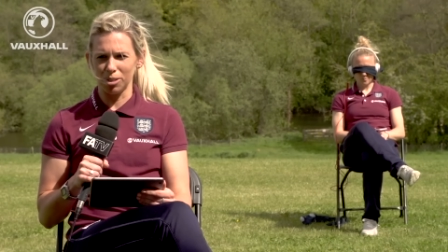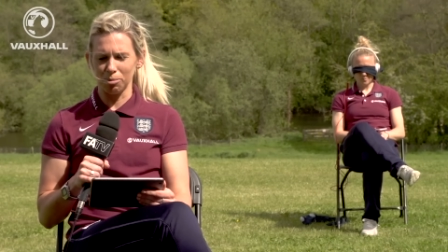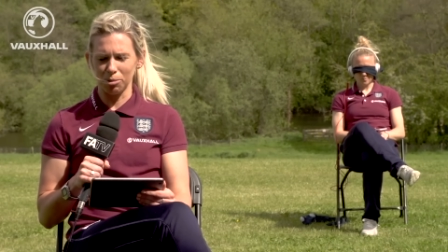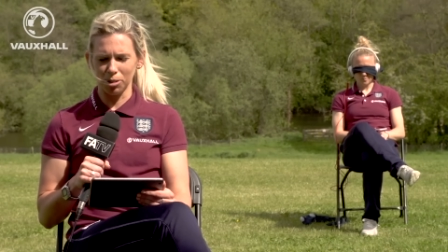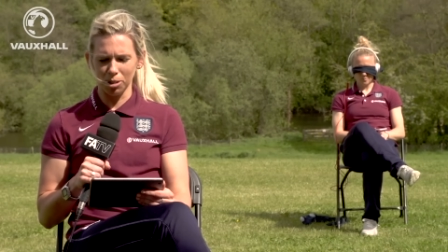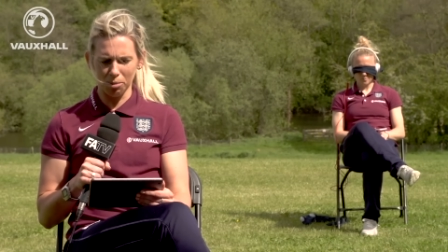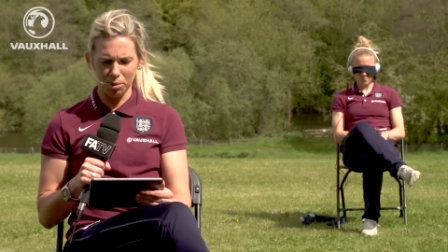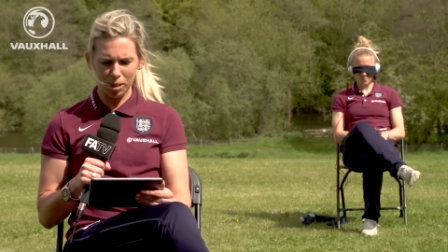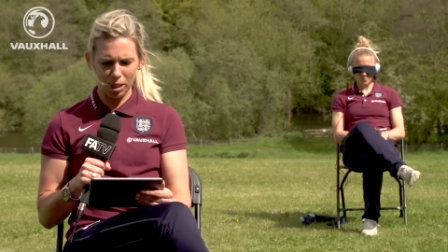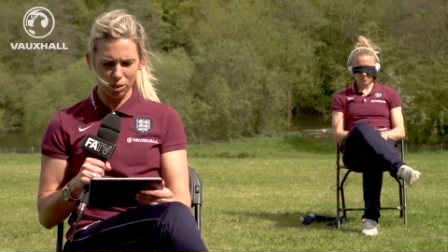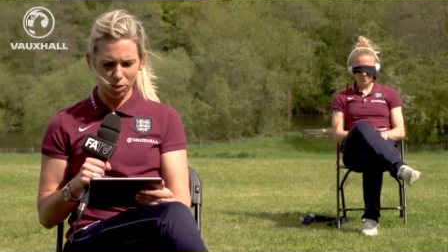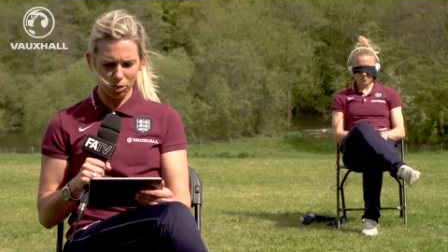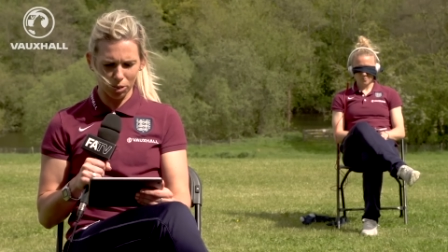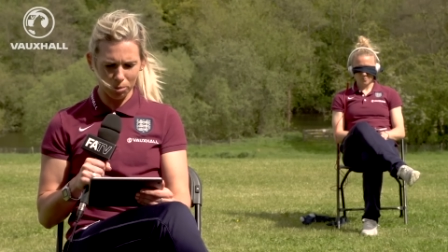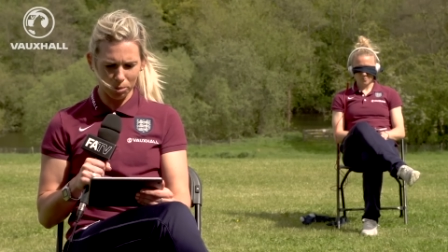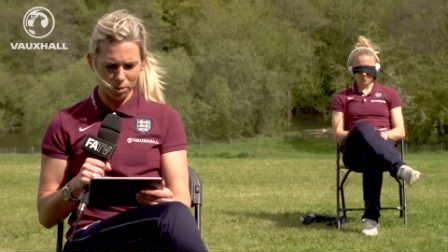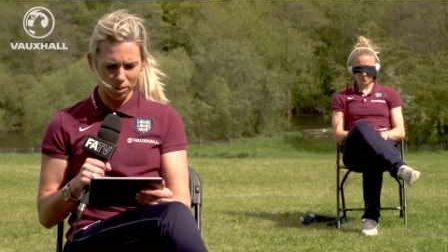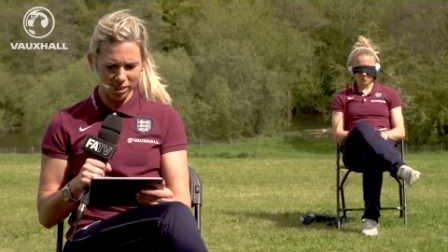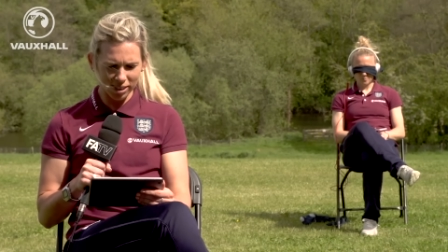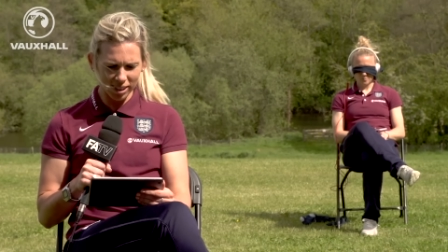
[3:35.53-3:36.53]
I'm going to be in
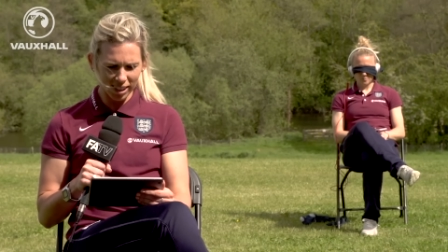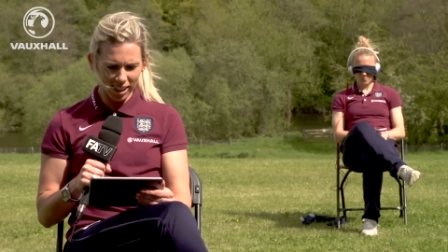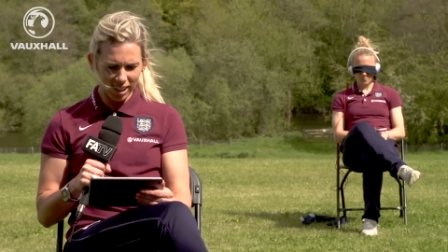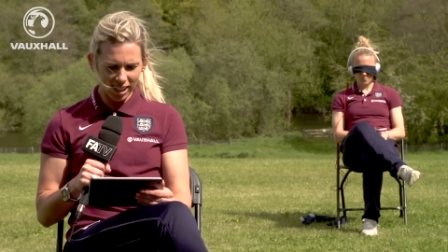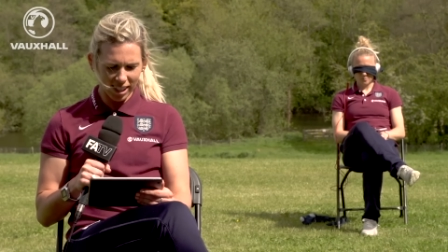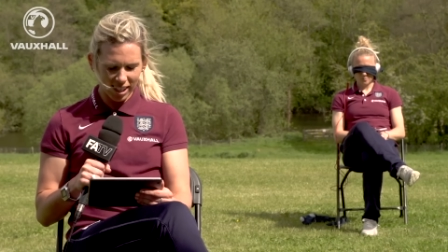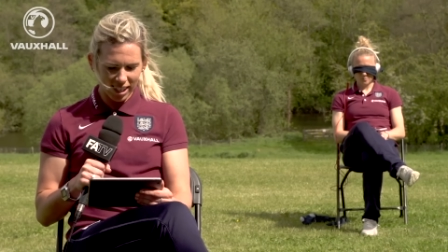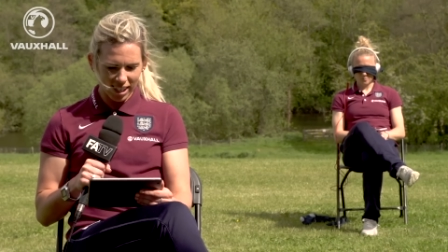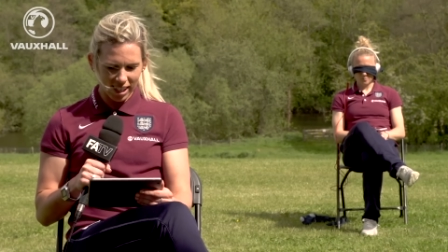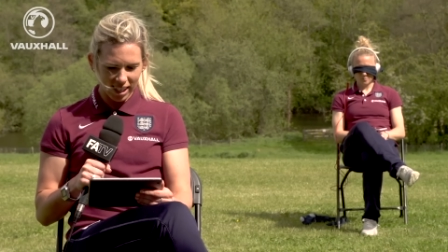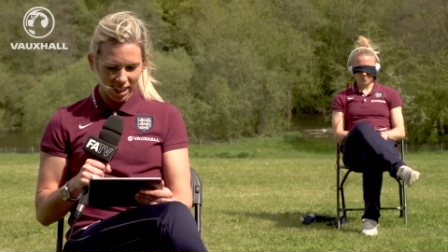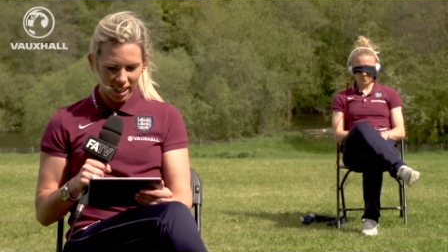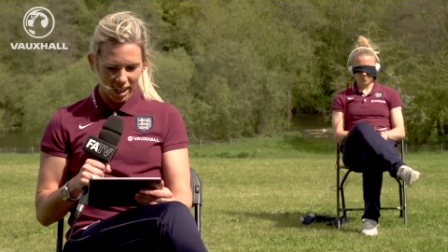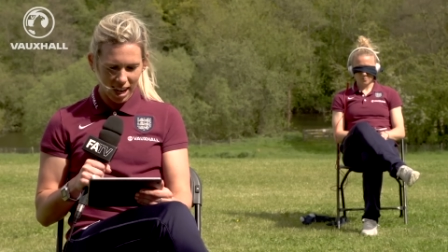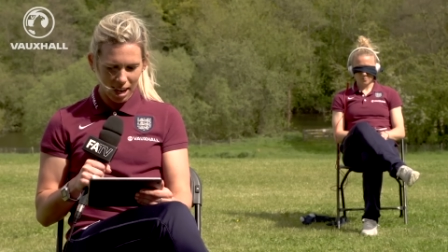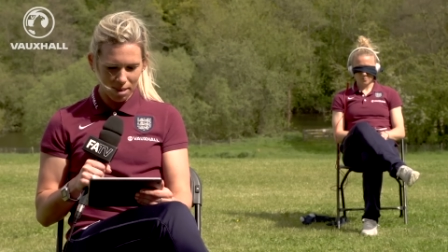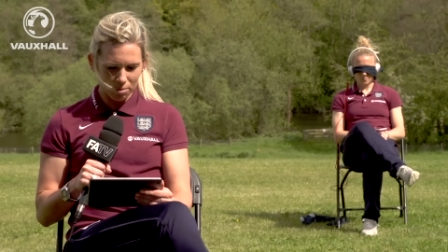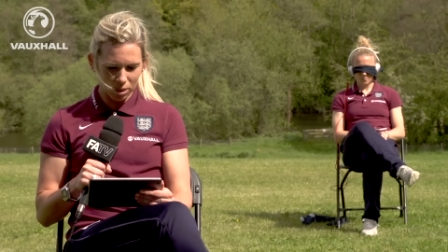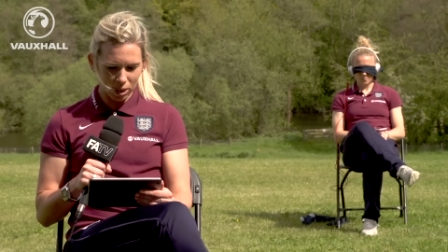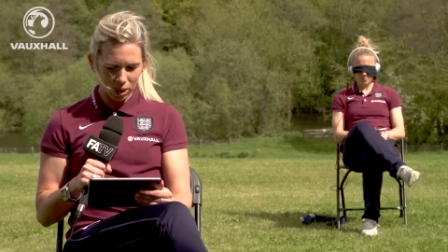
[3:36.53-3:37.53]
trouble.
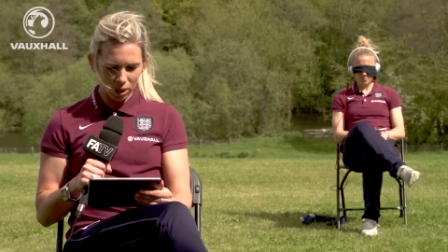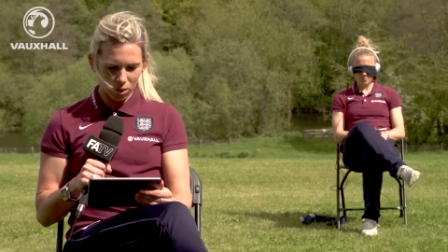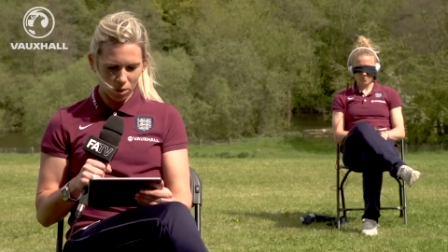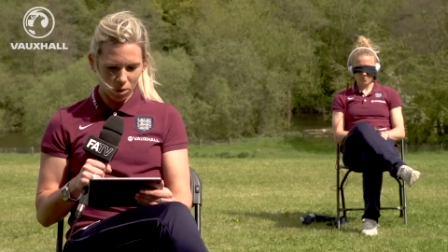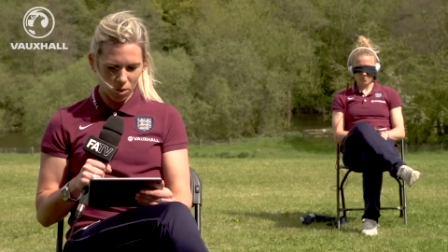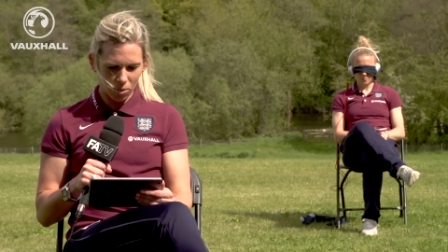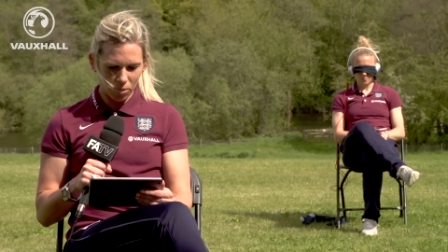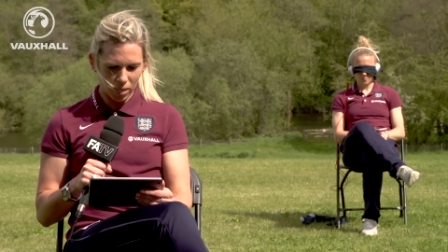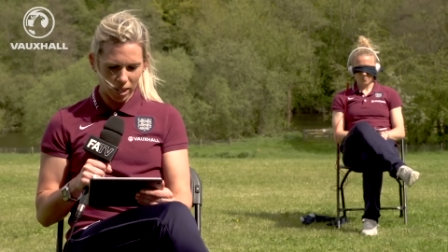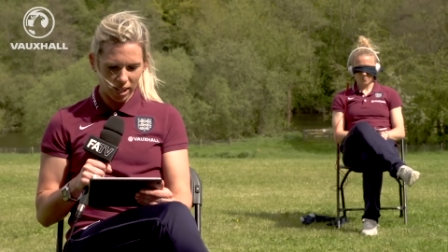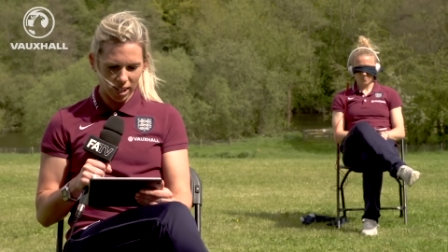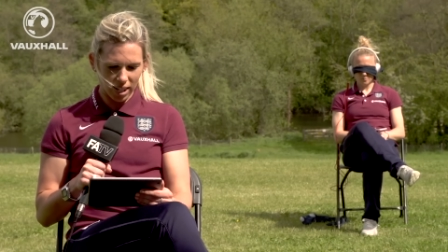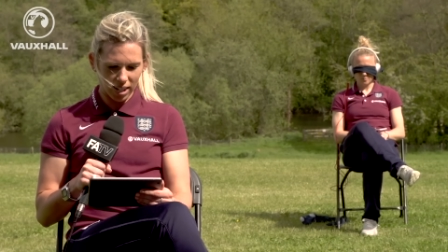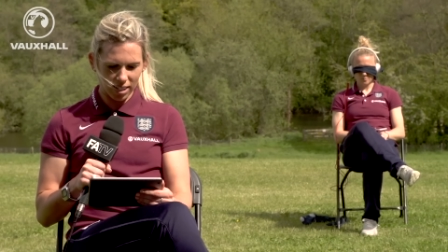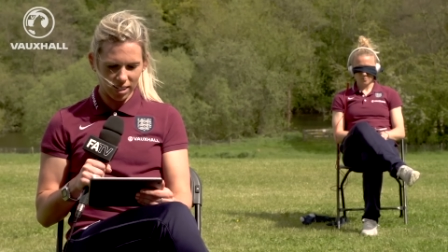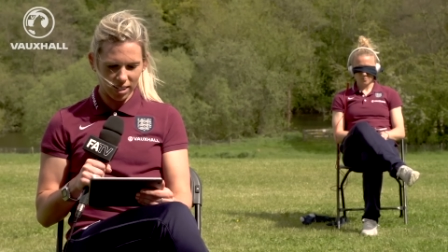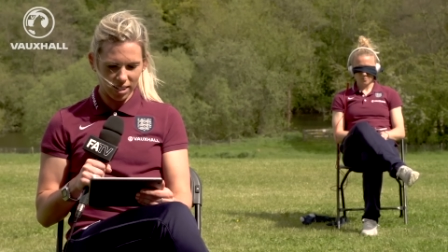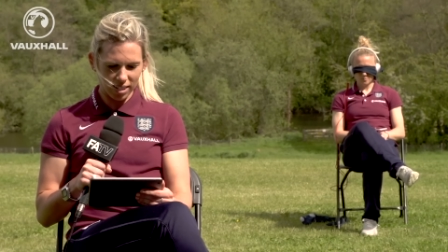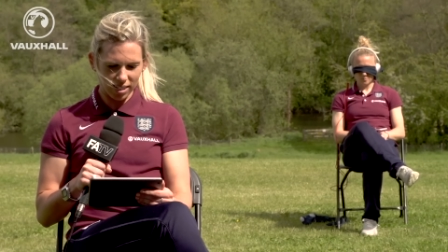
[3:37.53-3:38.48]
I'm going to go with